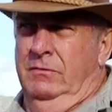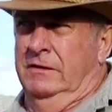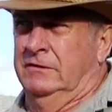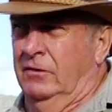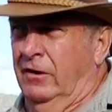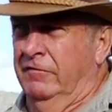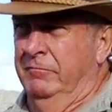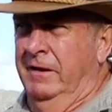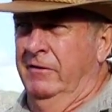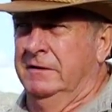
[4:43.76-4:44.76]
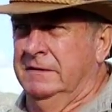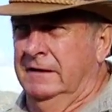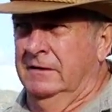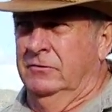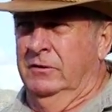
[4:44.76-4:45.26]
There's a lot of merit
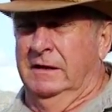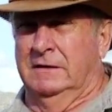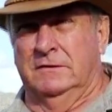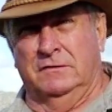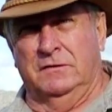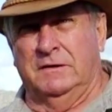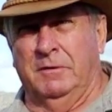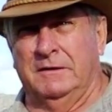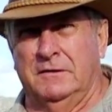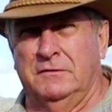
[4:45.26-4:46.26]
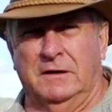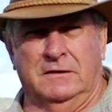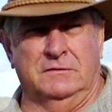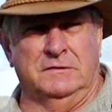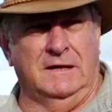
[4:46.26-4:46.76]
in doing it district by
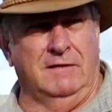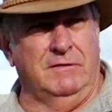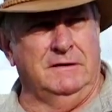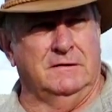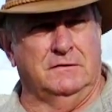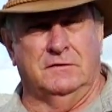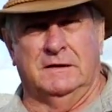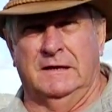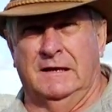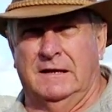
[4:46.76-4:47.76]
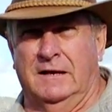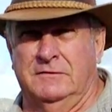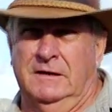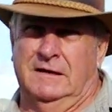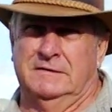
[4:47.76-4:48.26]
district. You see, every district in a
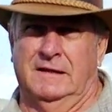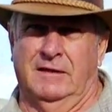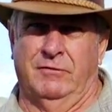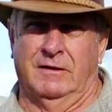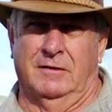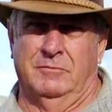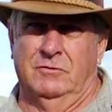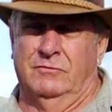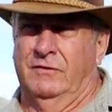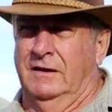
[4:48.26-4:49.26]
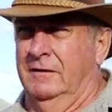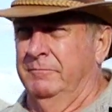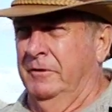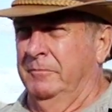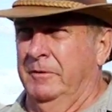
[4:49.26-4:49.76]
country like South Africa, I mean, you'll find
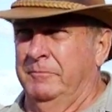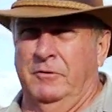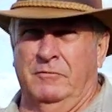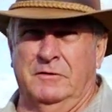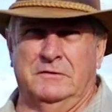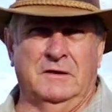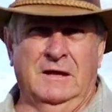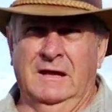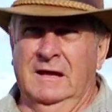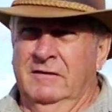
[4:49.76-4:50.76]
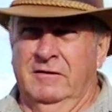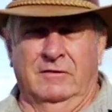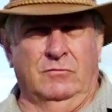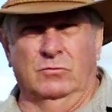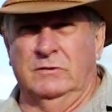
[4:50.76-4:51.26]
Limpopo province
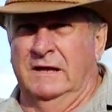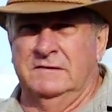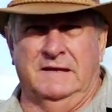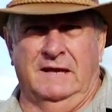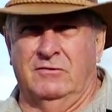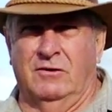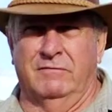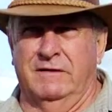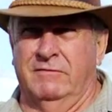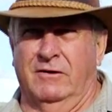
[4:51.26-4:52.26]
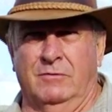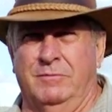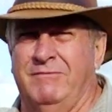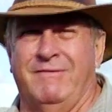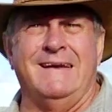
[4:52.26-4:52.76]
around all days, Dendron, Vivo, will
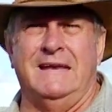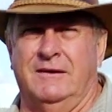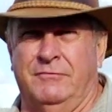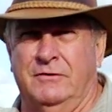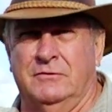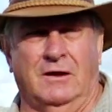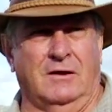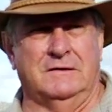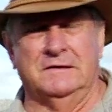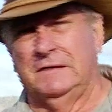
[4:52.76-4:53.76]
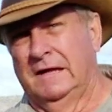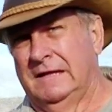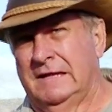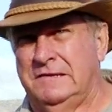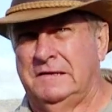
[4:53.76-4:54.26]
be very different to how it is, say,
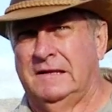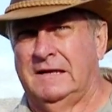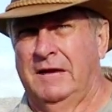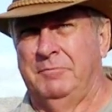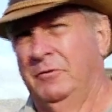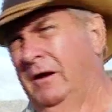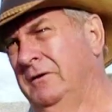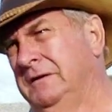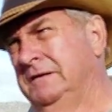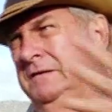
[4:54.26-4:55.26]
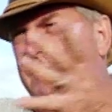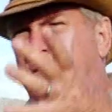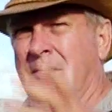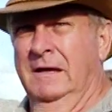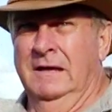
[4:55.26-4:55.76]
in the Eastern Cape, or how it is in
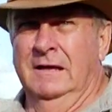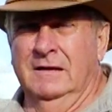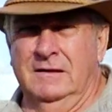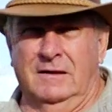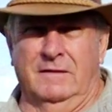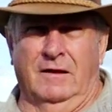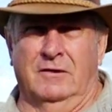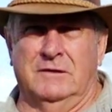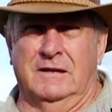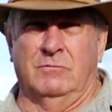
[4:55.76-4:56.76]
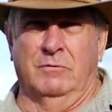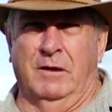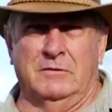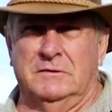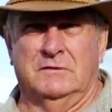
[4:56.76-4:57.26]
the, you know, in the Otanikwa
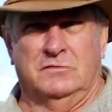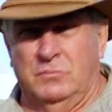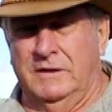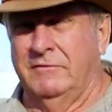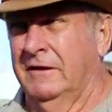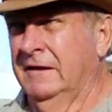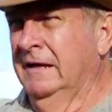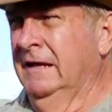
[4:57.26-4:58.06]
Mountains or whatever.